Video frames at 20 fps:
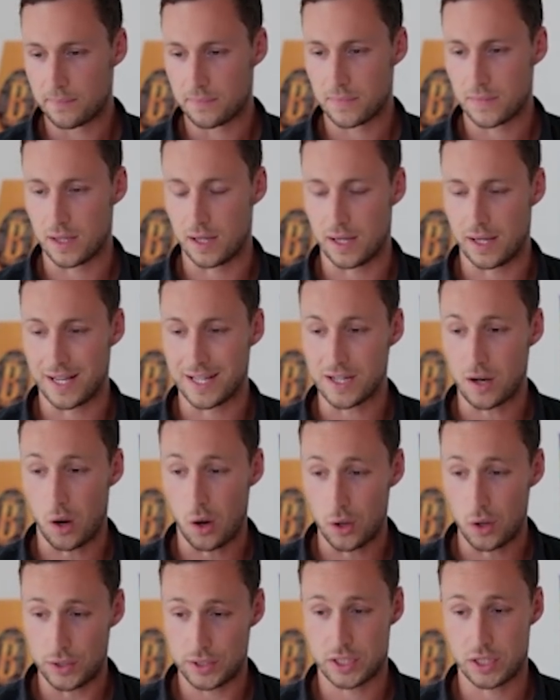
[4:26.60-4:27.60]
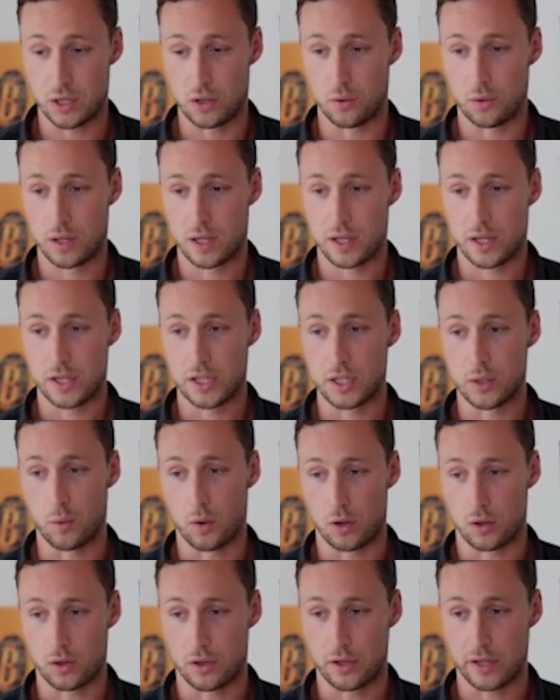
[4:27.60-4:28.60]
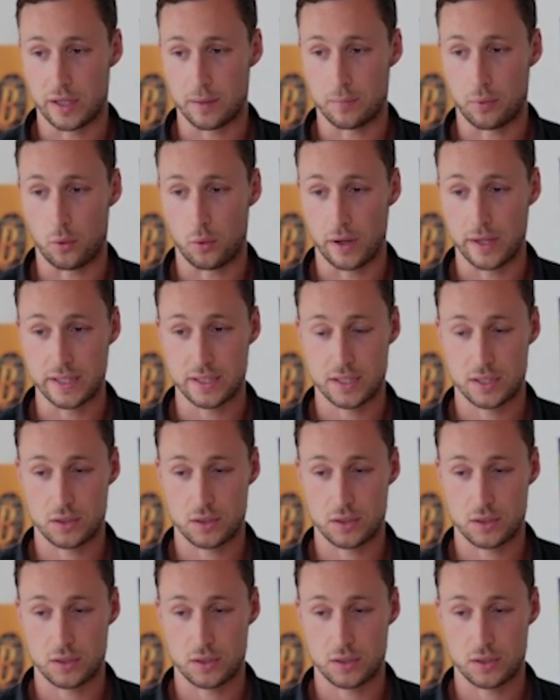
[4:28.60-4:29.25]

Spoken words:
and also you are earning points